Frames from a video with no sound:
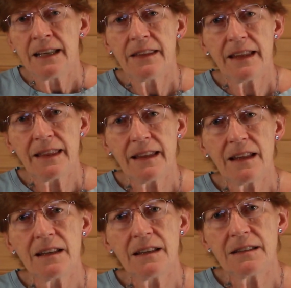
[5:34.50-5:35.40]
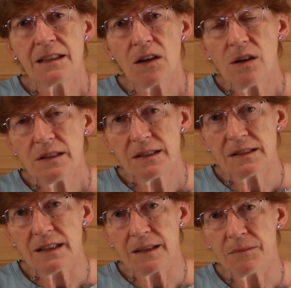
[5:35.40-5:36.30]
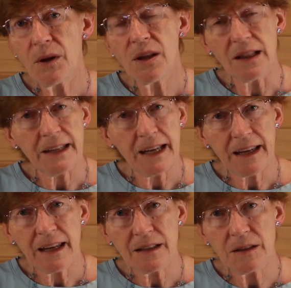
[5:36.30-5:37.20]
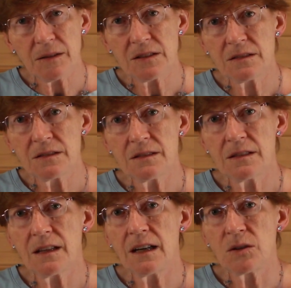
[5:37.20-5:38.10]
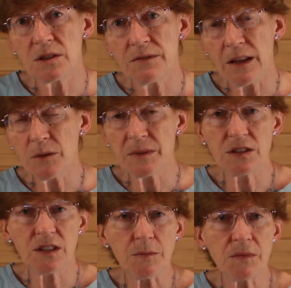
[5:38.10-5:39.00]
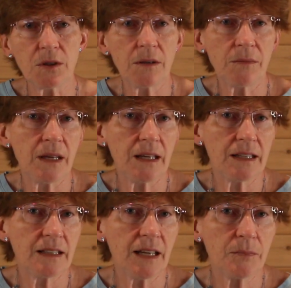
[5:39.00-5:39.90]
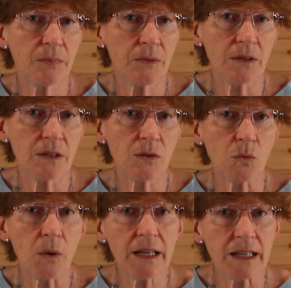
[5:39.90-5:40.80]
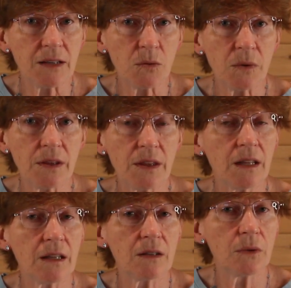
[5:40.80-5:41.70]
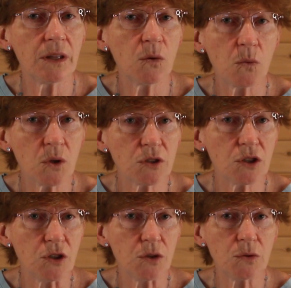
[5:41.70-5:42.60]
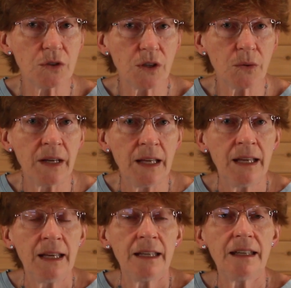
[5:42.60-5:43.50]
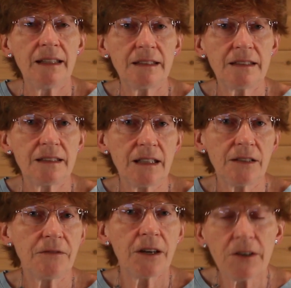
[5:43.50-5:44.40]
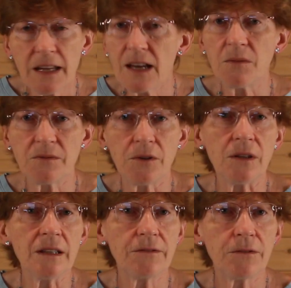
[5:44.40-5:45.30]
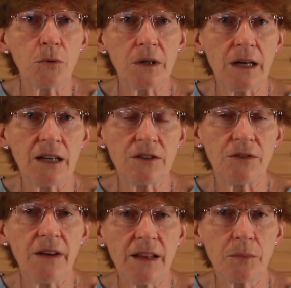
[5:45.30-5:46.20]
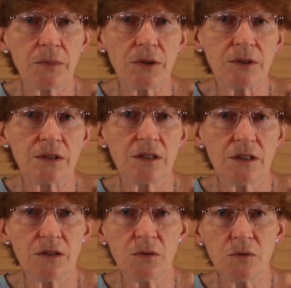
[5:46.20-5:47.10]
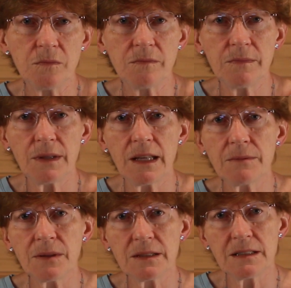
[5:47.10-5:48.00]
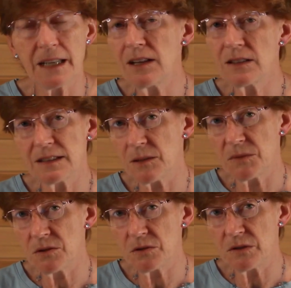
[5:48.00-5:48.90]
then it causes a bottleneck, and our development team may end up waiting without work to do. So it's very helpful for our developers to be able to take on some of those